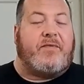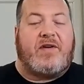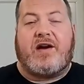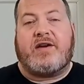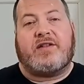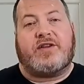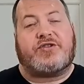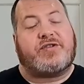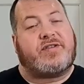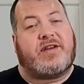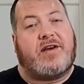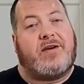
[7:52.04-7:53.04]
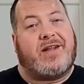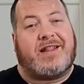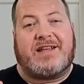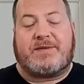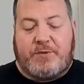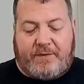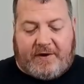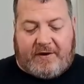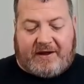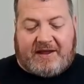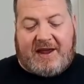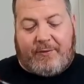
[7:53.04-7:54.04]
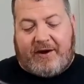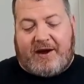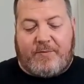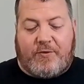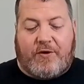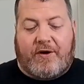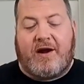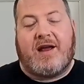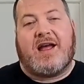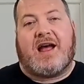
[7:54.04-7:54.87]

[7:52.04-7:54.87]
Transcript: Very delicious, though. Let's move on. I can't wait anymore.